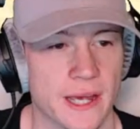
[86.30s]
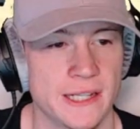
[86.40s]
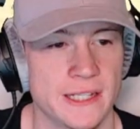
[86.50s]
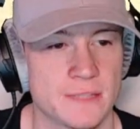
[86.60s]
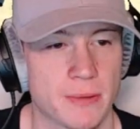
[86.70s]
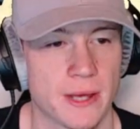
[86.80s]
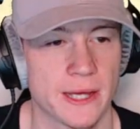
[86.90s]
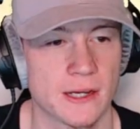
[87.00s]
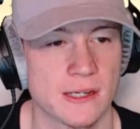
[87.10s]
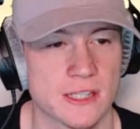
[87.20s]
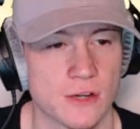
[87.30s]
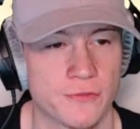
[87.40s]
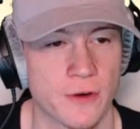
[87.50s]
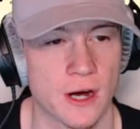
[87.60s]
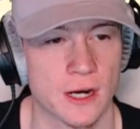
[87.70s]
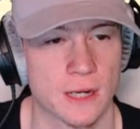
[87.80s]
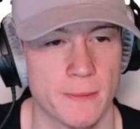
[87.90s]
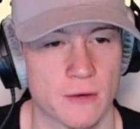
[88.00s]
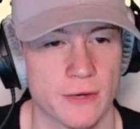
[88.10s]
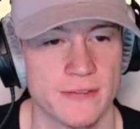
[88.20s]
AD's playing good so far. Come
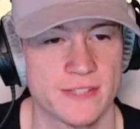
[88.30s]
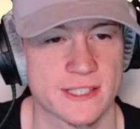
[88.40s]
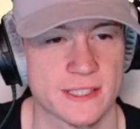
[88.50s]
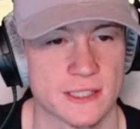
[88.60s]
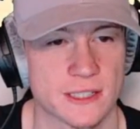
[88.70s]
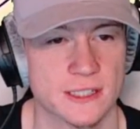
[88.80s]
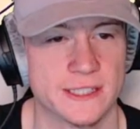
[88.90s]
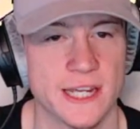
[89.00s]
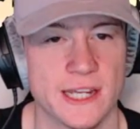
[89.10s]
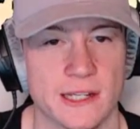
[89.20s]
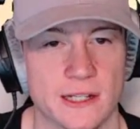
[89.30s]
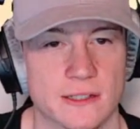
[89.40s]
on, Reaves. Good D.